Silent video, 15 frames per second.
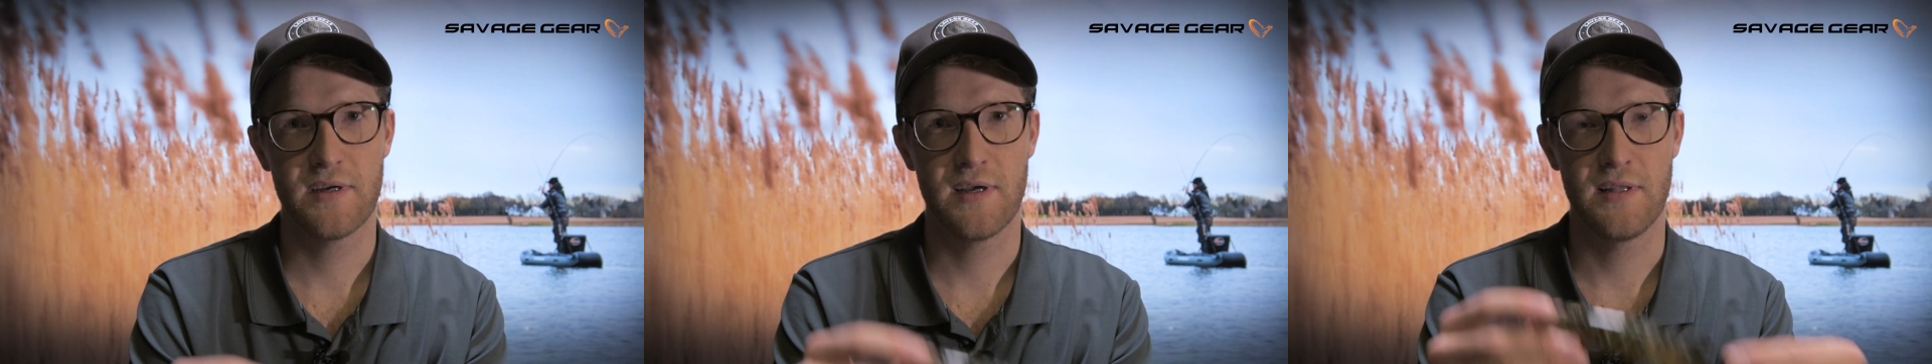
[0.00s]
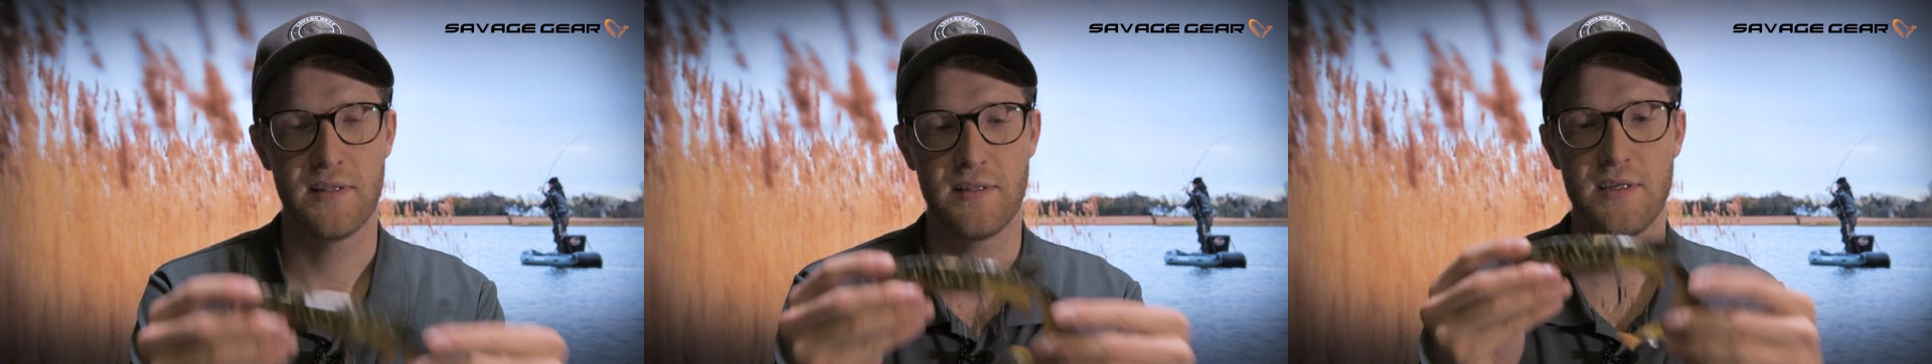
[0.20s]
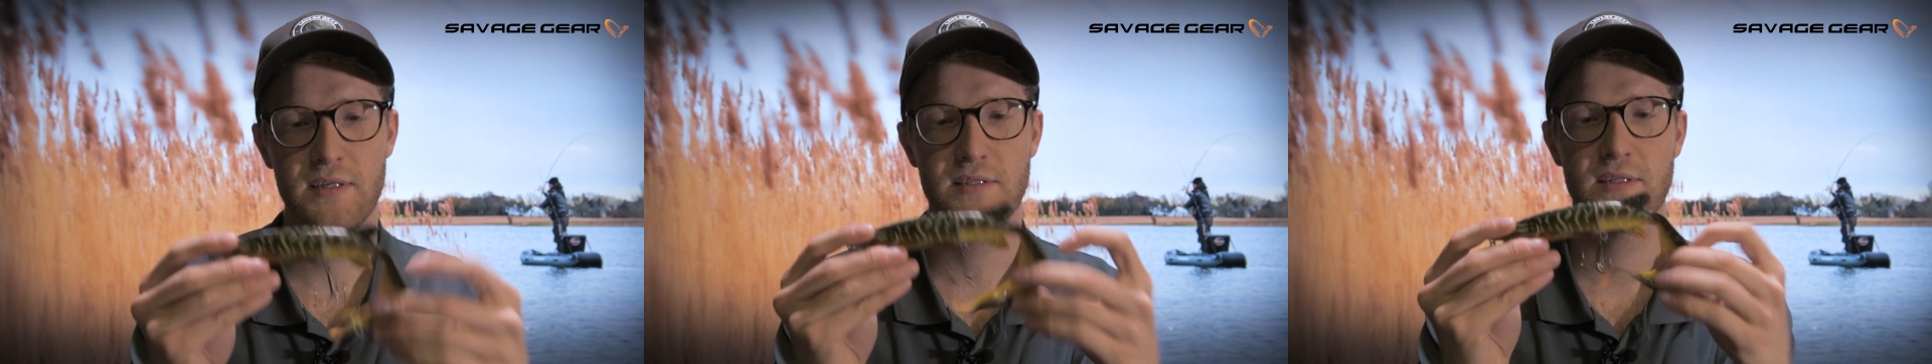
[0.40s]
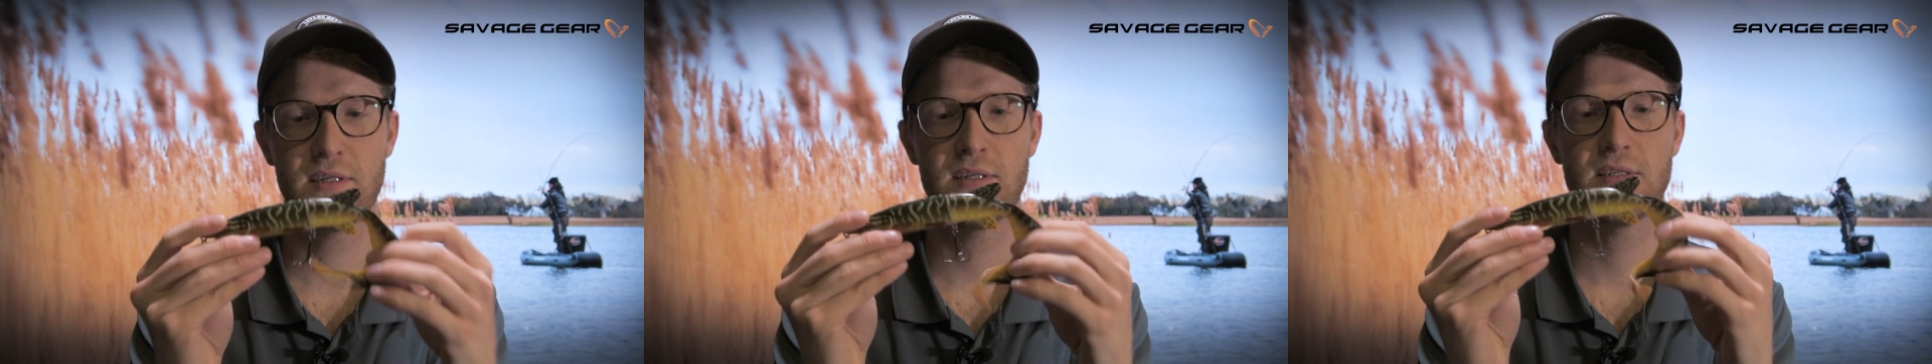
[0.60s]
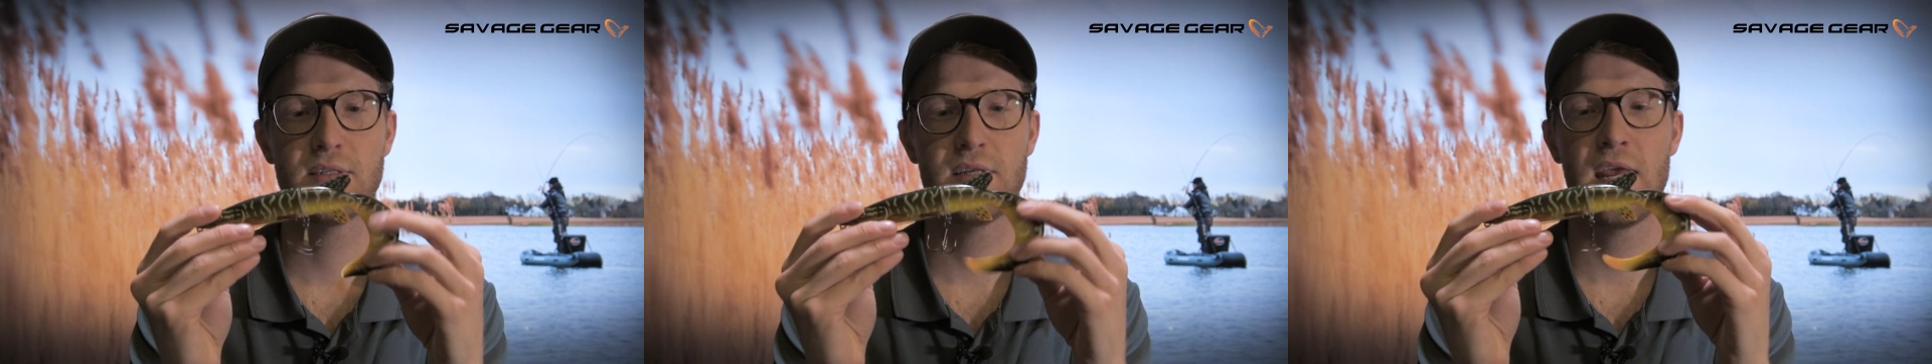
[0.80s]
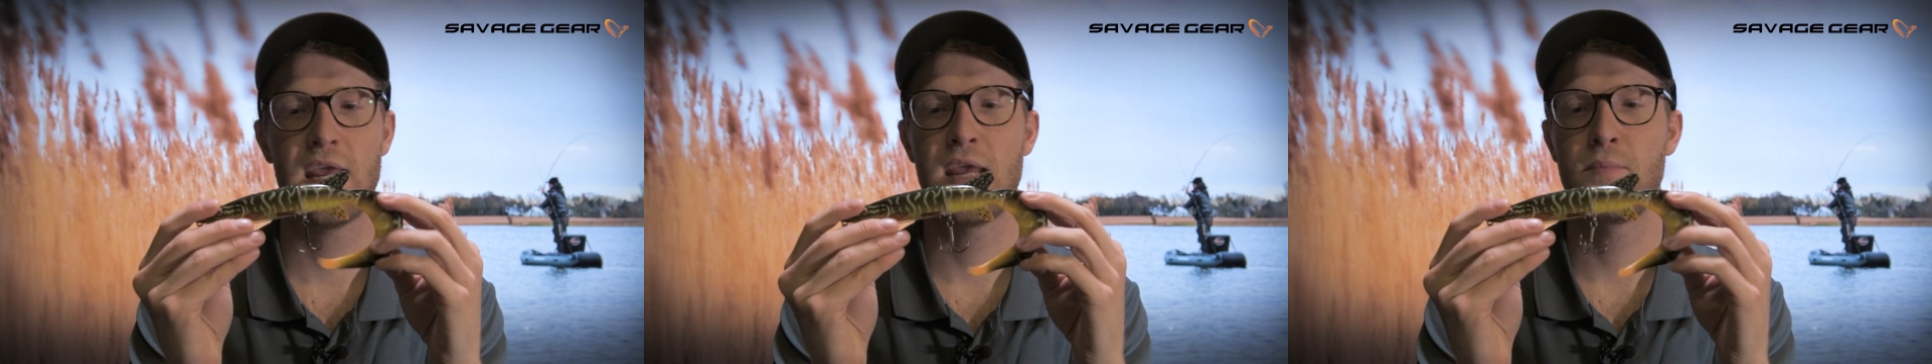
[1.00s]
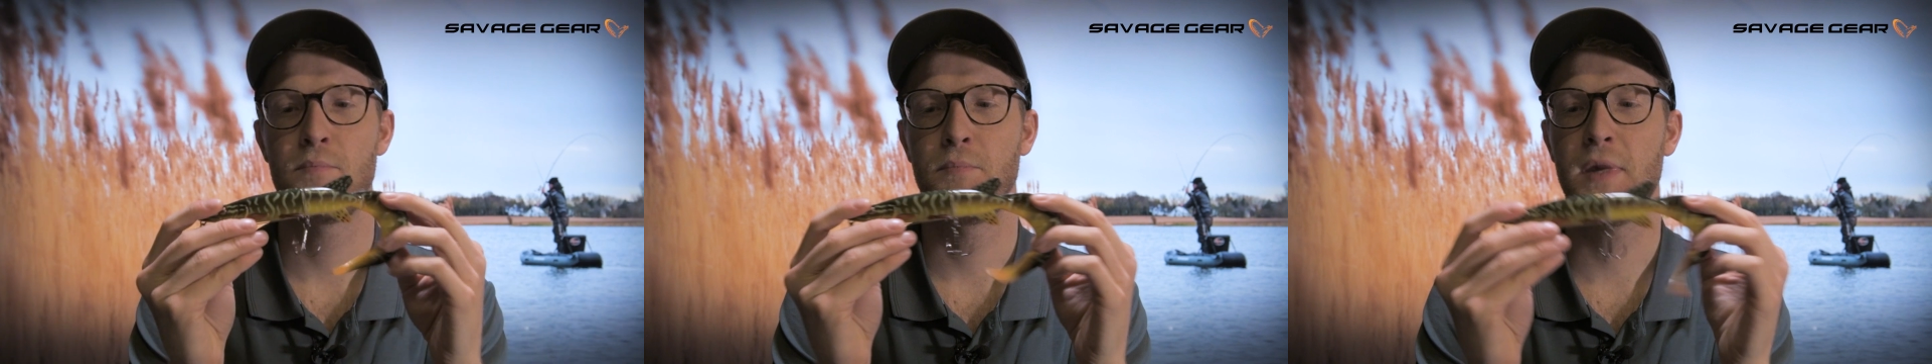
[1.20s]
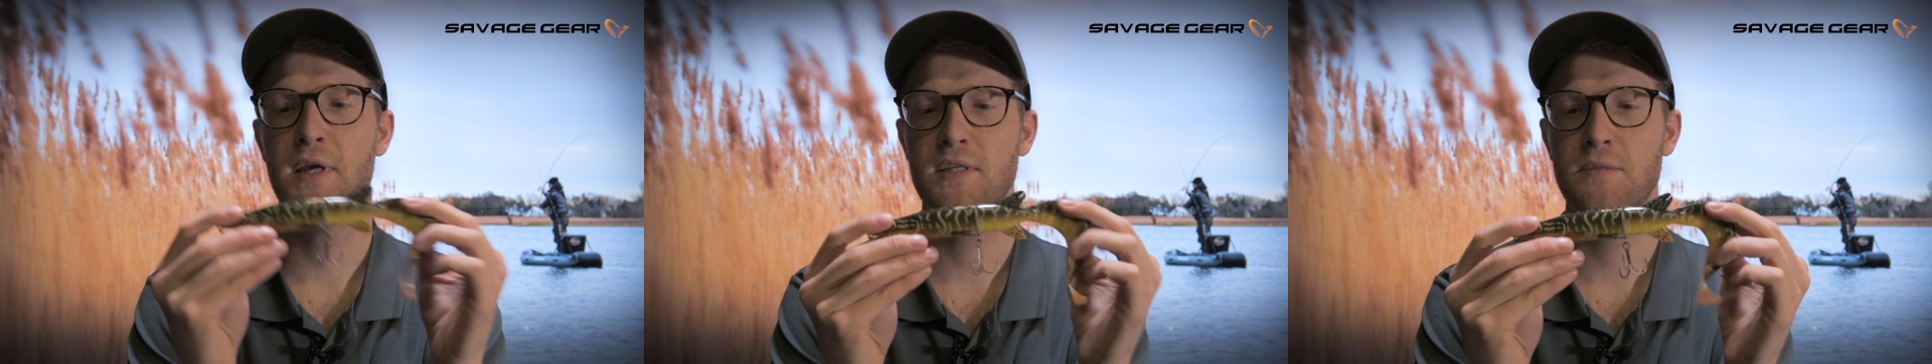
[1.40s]
And this is a
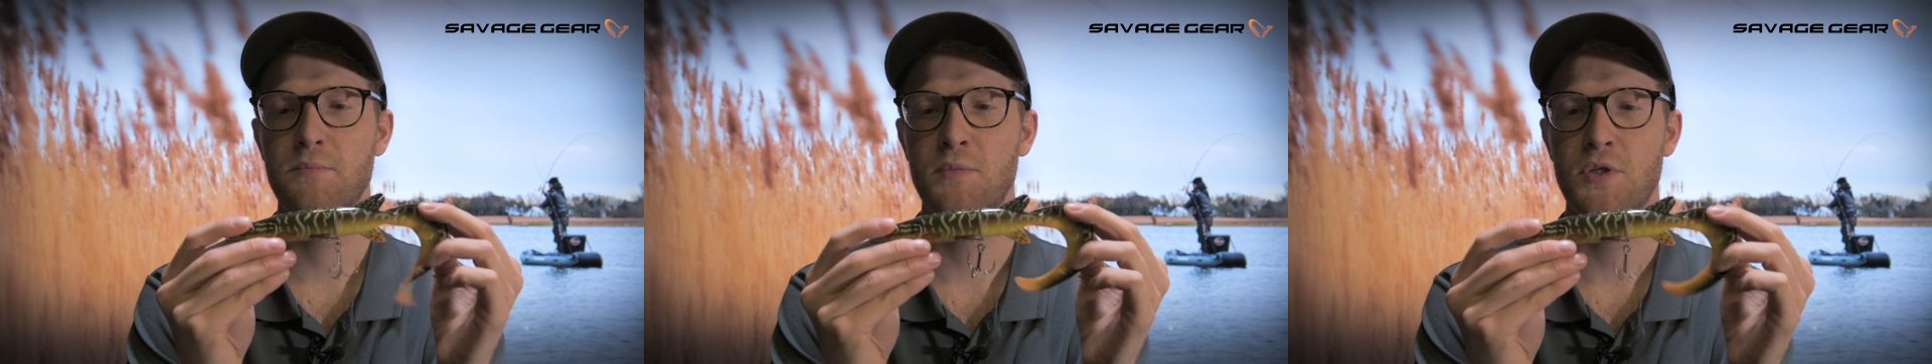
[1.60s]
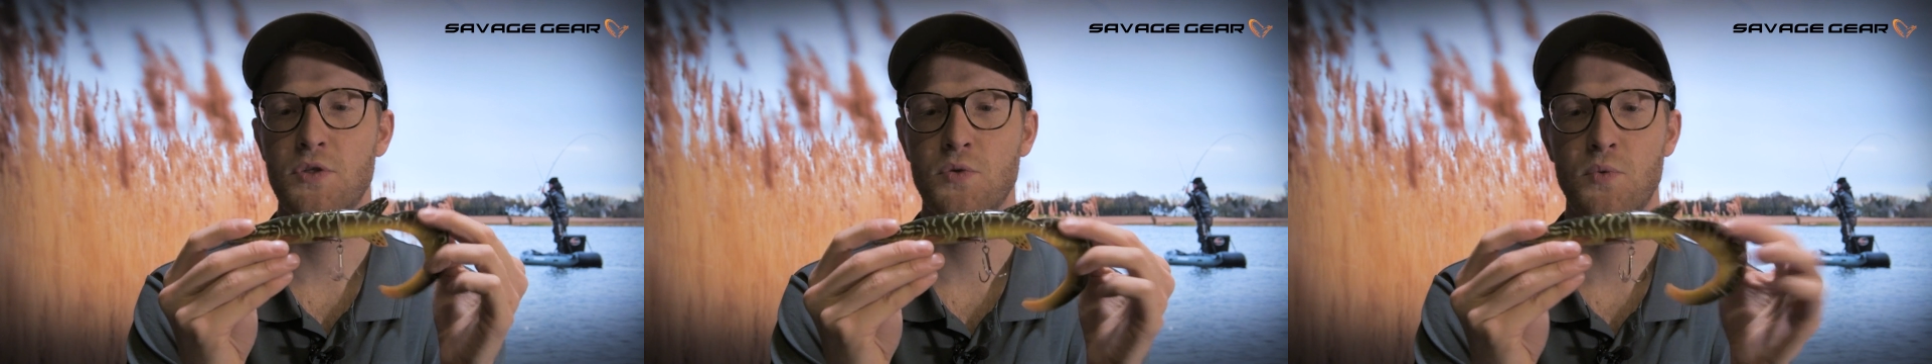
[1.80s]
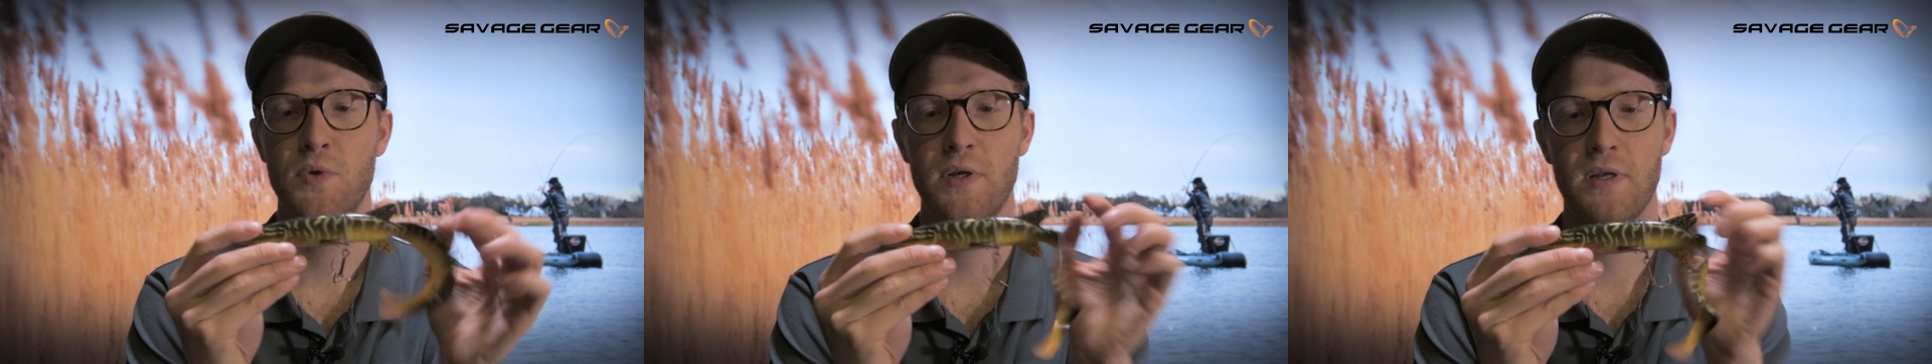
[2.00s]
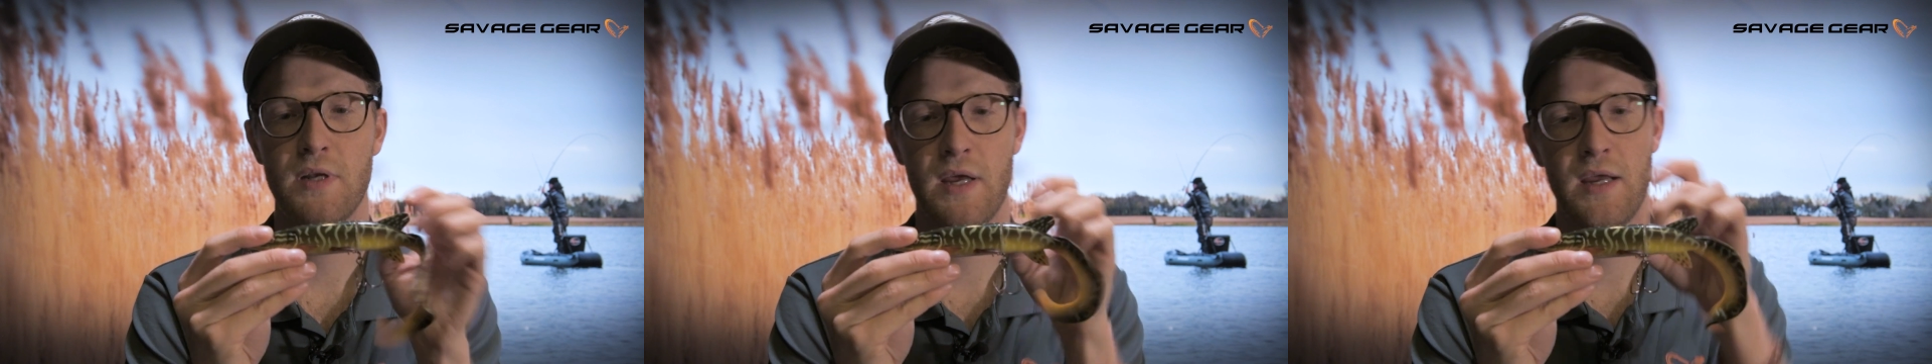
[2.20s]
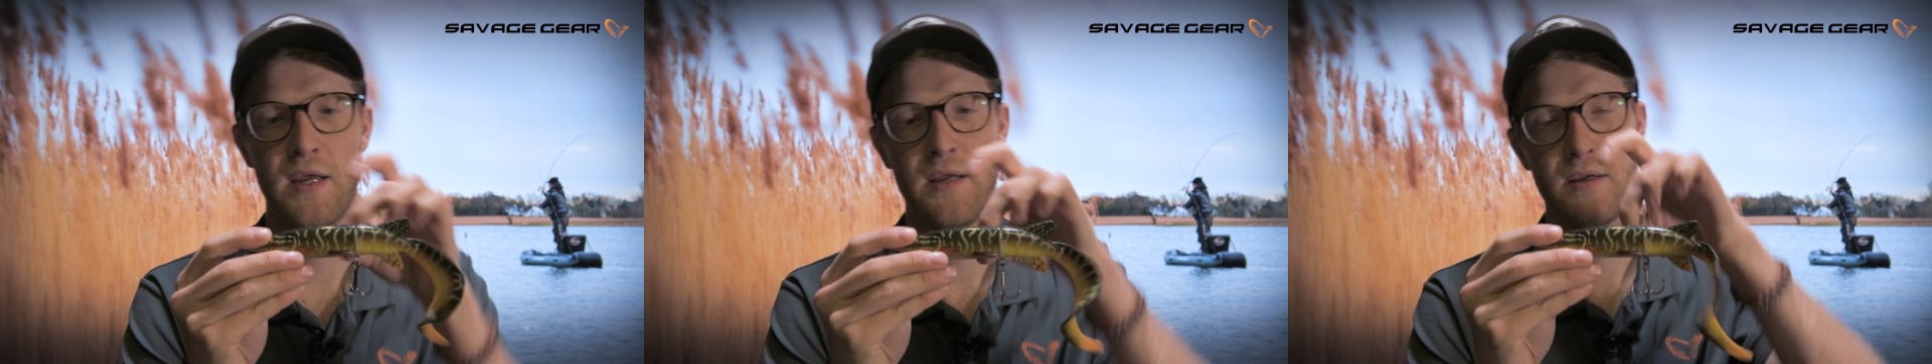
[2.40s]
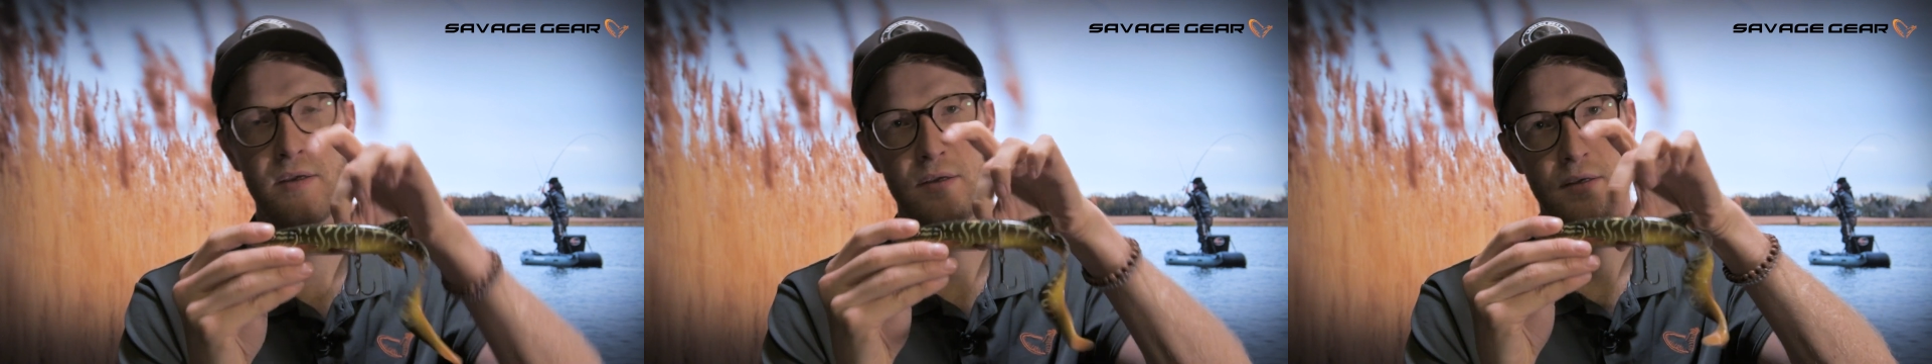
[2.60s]
mix between a